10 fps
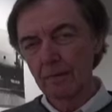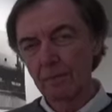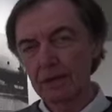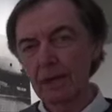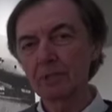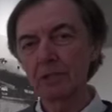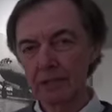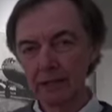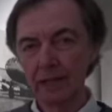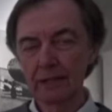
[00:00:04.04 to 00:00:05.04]
My name is
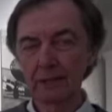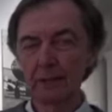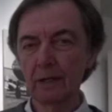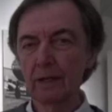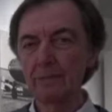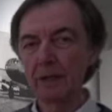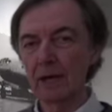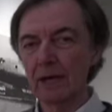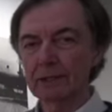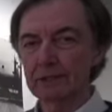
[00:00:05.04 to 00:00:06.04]
Ian Howard. I'm the
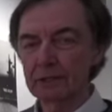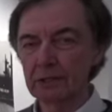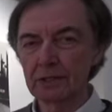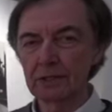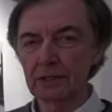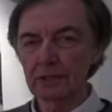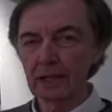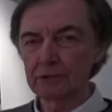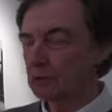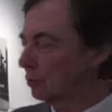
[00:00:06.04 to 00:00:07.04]
artist that
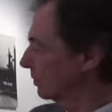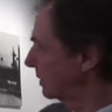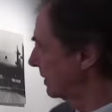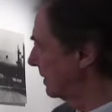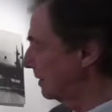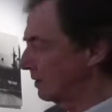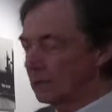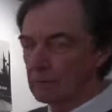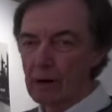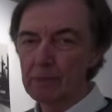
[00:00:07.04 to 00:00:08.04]
undertook the
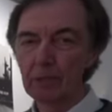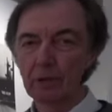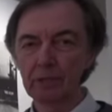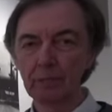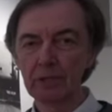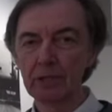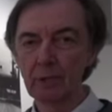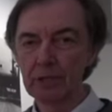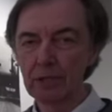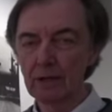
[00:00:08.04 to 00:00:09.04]
rubbing of the
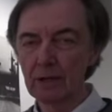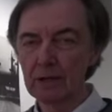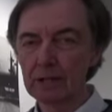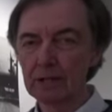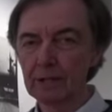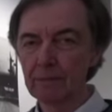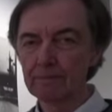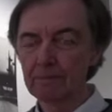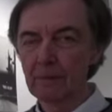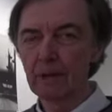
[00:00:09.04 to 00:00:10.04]
B-29
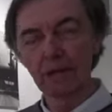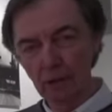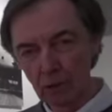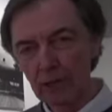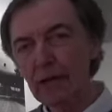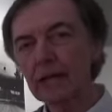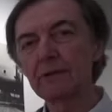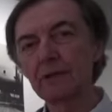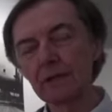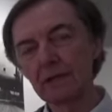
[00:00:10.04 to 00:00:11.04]
Enola Gay,
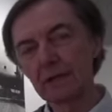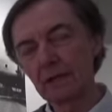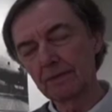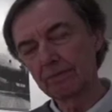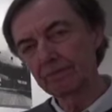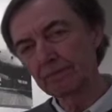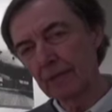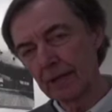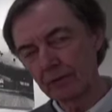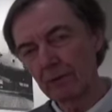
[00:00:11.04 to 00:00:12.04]
the
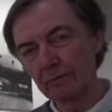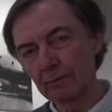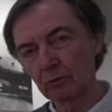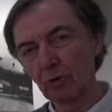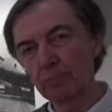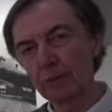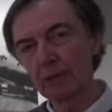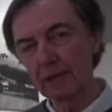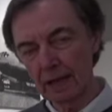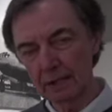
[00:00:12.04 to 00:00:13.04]
aircraft that dropped
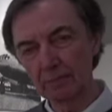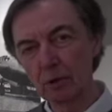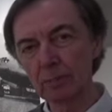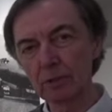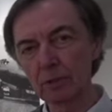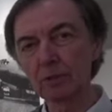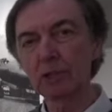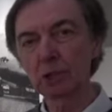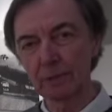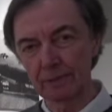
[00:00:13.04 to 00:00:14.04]
the atom bomb on
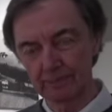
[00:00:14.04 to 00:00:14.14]
Hiroshima.